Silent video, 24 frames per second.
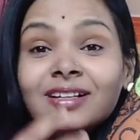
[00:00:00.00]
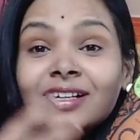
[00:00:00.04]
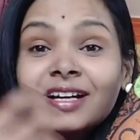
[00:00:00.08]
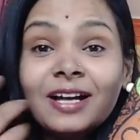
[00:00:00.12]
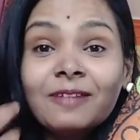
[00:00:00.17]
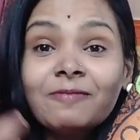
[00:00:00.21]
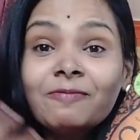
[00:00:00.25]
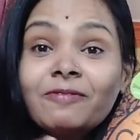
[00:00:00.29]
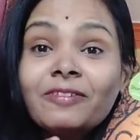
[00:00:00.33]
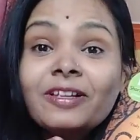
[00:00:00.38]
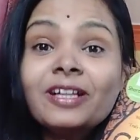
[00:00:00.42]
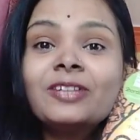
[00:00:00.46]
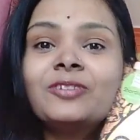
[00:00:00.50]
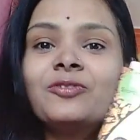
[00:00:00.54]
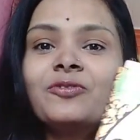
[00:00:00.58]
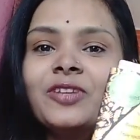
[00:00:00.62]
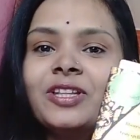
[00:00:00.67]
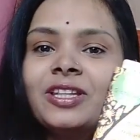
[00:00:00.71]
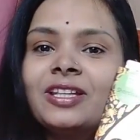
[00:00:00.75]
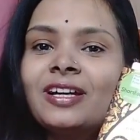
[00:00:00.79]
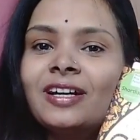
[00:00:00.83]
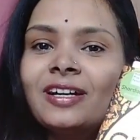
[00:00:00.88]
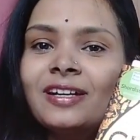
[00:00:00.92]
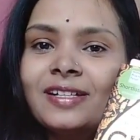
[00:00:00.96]
conflict
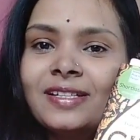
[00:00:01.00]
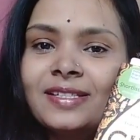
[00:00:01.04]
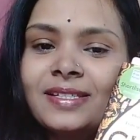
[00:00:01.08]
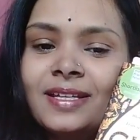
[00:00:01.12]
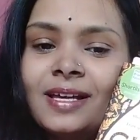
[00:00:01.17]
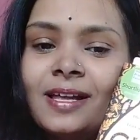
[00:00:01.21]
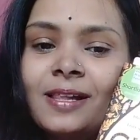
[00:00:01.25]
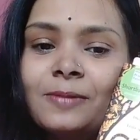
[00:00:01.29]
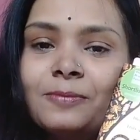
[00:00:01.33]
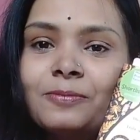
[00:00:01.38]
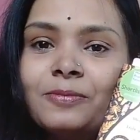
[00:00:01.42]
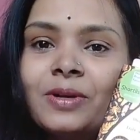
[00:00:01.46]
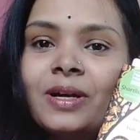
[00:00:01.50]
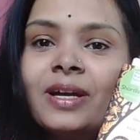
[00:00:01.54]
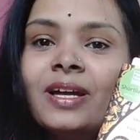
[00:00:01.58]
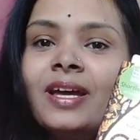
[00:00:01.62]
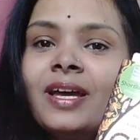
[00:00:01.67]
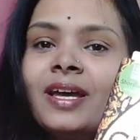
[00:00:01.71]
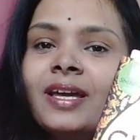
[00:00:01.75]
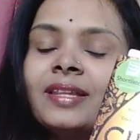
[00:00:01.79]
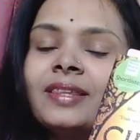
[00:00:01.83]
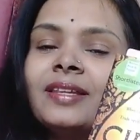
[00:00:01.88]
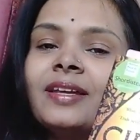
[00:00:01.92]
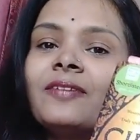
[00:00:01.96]
with herself,
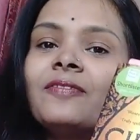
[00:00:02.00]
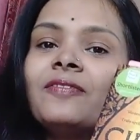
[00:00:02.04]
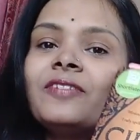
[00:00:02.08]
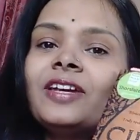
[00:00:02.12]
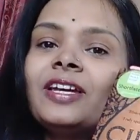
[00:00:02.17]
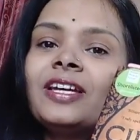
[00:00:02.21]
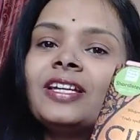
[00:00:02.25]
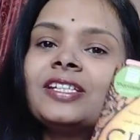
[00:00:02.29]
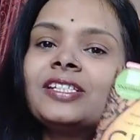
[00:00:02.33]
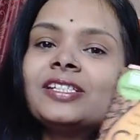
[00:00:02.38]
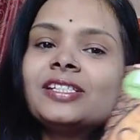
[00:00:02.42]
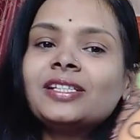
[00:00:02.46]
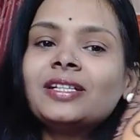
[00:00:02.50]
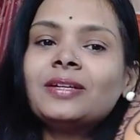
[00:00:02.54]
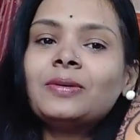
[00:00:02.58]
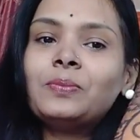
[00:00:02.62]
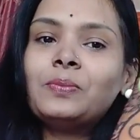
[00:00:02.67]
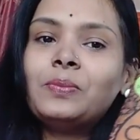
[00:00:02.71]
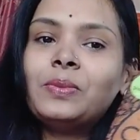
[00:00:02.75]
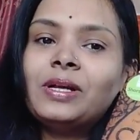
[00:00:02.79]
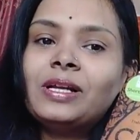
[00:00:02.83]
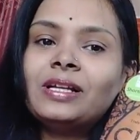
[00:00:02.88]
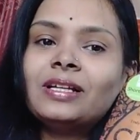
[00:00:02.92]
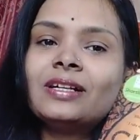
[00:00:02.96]
the way she
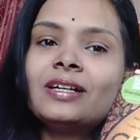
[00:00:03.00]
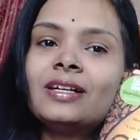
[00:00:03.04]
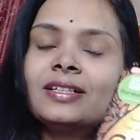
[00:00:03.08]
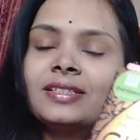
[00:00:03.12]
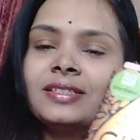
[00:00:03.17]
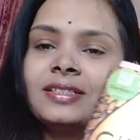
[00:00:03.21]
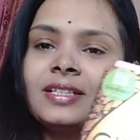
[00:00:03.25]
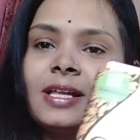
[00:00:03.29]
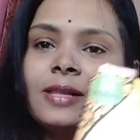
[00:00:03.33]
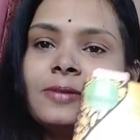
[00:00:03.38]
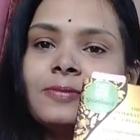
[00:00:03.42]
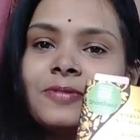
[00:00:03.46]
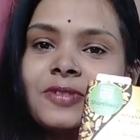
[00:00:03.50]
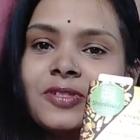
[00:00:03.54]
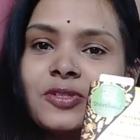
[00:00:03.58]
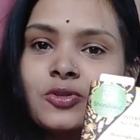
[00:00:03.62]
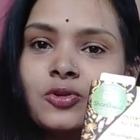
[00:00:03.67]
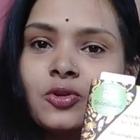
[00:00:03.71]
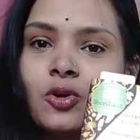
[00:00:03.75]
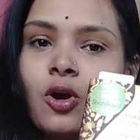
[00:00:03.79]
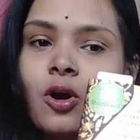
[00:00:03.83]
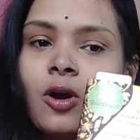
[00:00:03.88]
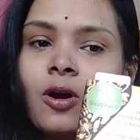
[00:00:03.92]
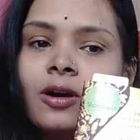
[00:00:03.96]
built herself
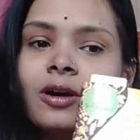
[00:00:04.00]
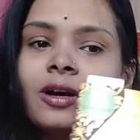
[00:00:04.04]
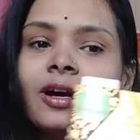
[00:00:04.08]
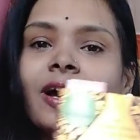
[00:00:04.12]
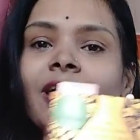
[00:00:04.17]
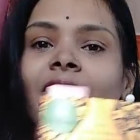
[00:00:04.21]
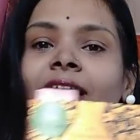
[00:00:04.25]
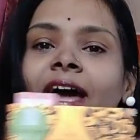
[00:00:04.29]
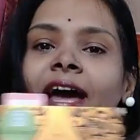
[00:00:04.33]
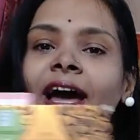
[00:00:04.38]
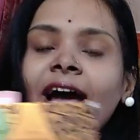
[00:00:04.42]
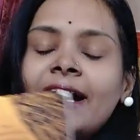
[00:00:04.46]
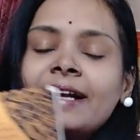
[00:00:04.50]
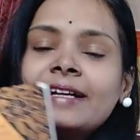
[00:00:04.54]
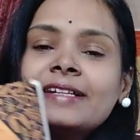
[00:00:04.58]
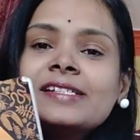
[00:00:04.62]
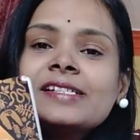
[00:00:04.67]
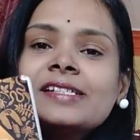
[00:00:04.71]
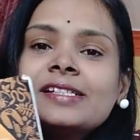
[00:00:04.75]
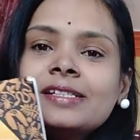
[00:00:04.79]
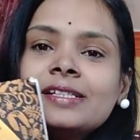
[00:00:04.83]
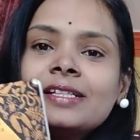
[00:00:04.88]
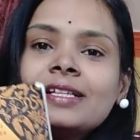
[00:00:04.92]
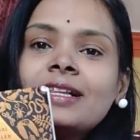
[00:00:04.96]
strong, and
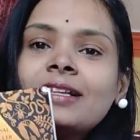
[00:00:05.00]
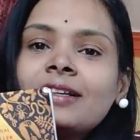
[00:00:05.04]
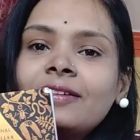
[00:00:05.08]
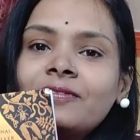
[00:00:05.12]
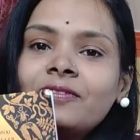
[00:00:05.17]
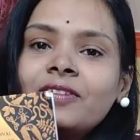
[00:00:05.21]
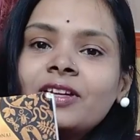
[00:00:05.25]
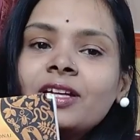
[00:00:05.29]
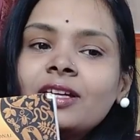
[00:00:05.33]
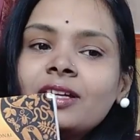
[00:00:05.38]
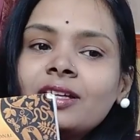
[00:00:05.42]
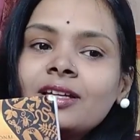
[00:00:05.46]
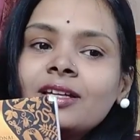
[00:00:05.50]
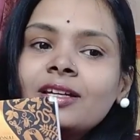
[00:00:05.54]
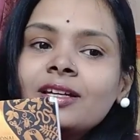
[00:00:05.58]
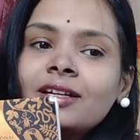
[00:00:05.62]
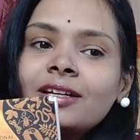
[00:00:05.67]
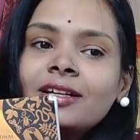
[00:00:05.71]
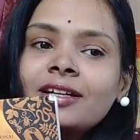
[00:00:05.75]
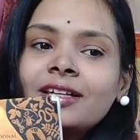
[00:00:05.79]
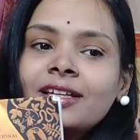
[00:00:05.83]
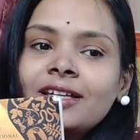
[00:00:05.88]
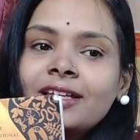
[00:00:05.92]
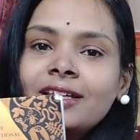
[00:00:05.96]
she
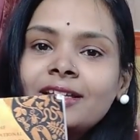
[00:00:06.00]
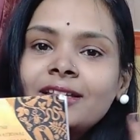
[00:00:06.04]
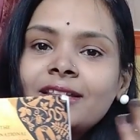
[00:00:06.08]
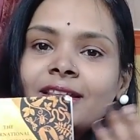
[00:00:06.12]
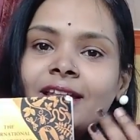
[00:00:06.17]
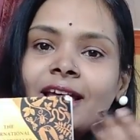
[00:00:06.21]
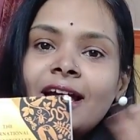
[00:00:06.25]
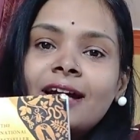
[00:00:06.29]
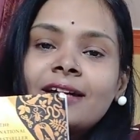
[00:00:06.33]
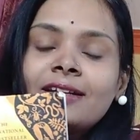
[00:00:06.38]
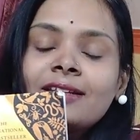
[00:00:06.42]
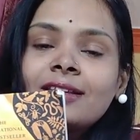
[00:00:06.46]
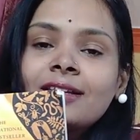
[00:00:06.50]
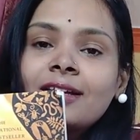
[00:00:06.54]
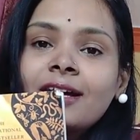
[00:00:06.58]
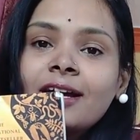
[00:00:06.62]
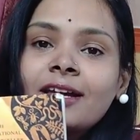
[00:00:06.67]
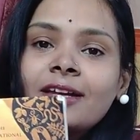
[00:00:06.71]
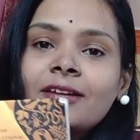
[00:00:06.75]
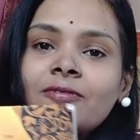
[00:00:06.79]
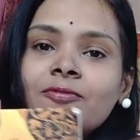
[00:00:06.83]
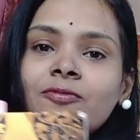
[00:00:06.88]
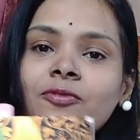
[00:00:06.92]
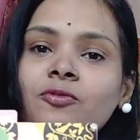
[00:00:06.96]
living in that
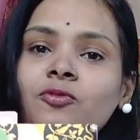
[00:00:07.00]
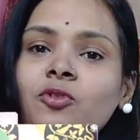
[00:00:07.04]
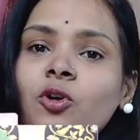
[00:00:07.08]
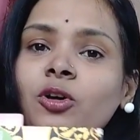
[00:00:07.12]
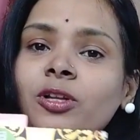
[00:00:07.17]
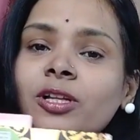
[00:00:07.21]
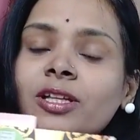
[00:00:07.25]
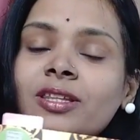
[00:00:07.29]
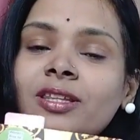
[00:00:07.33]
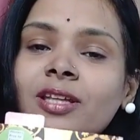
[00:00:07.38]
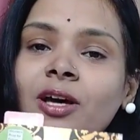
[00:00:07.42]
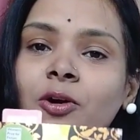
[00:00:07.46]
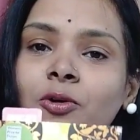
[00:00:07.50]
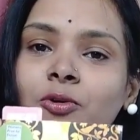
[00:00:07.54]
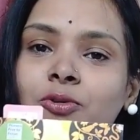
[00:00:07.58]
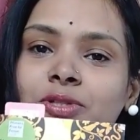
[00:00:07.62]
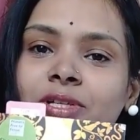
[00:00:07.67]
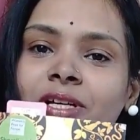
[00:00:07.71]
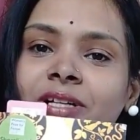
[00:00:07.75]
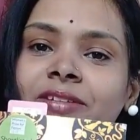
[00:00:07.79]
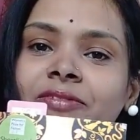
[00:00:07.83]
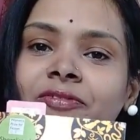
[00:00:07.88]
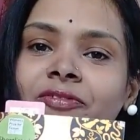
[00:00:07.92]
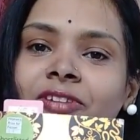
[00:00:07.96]
life for
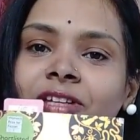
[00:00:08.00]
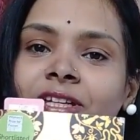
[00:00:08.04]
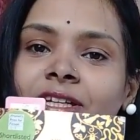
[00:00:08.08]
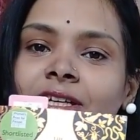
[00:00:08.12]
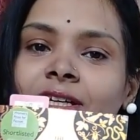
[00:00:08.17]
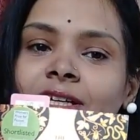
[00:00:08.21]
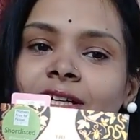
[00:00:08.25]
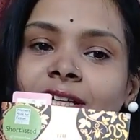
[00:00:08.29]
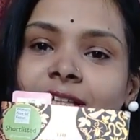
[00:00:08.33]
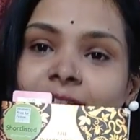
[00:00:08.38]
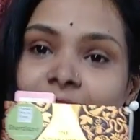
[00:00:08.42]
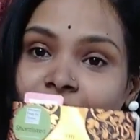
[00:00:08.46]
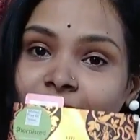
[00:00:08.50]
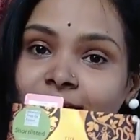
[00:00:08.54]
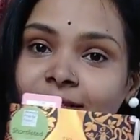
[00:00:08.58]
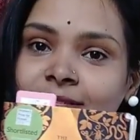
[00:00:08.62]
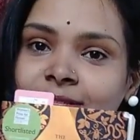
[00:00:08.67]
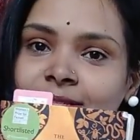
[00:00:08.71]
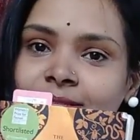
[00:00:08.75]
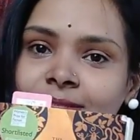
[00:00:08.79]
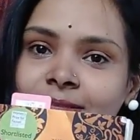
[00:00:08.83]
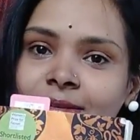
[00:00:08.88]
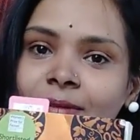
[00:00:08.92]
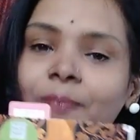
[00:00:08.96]
1,000
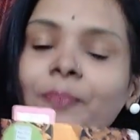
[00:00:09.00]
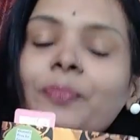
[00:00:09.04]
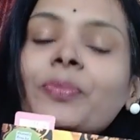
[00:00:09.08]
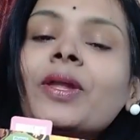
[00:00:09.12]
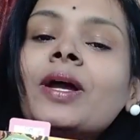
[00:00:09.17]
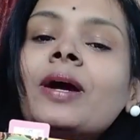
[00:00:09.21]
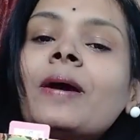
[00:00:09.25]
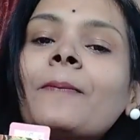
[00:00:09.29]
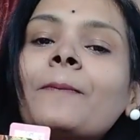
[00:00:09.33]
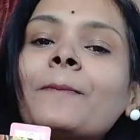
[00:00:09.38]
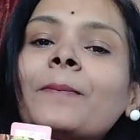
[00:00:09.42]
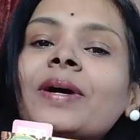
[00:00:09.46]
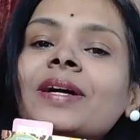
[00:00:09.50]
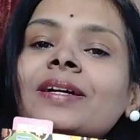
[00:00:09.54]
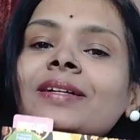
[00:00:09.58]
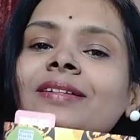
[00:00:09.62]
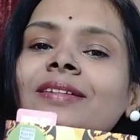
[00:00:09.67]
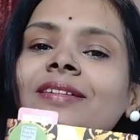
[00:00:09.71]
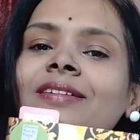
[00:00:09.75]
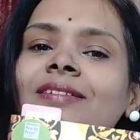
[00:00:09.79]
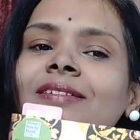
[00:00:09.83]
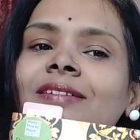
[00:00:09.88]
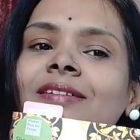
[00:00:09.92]
years, but